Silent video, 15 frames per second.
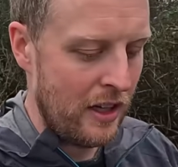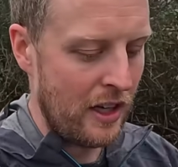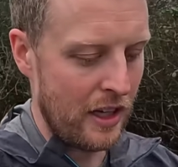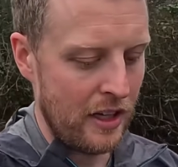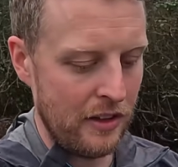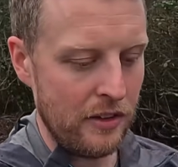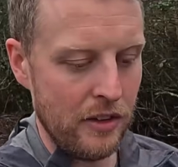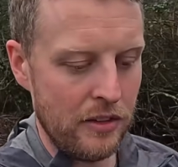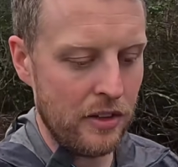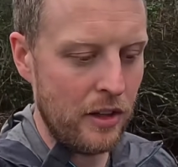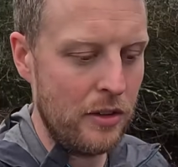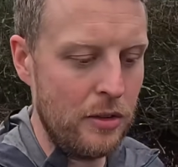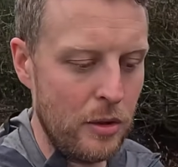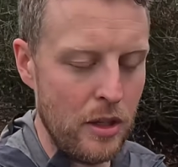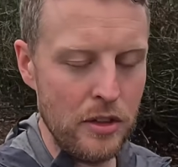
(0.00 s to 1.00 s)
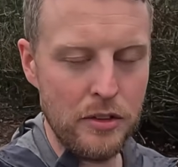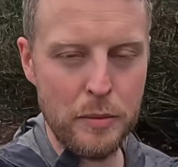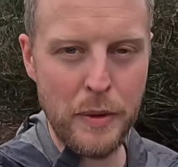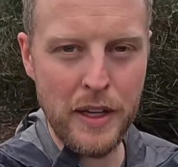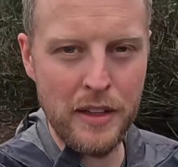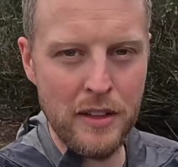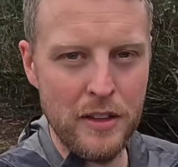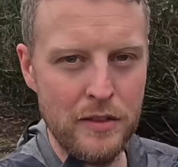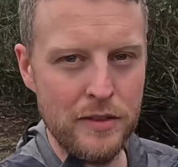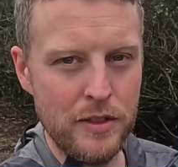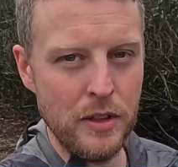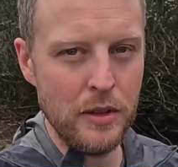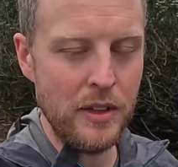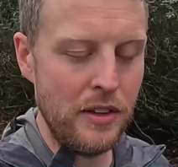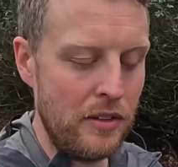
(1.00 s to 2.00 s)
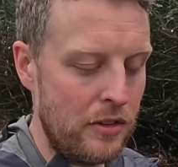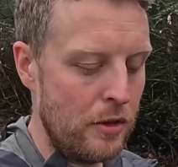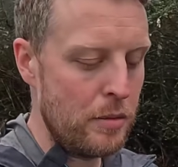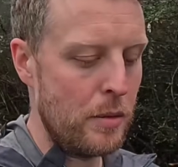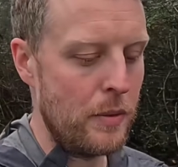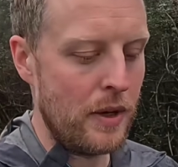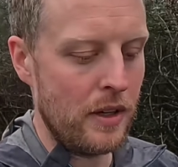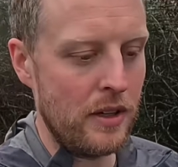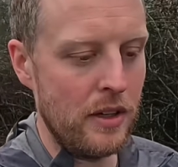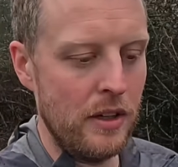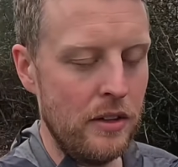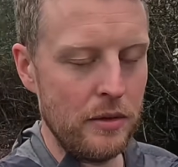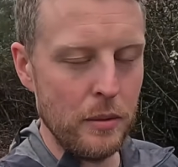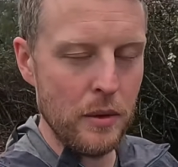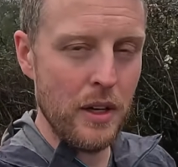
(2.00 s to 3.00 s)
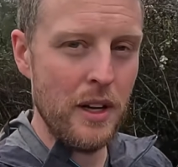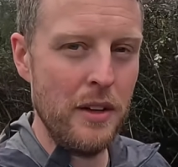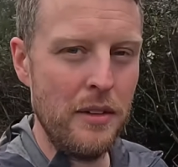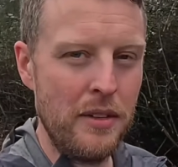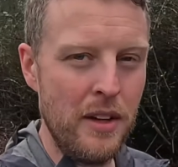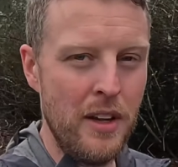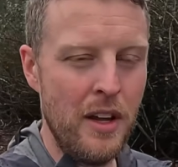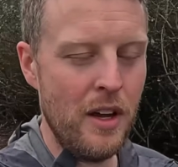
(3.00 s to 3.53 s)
and the total I spent on food in supermarkets was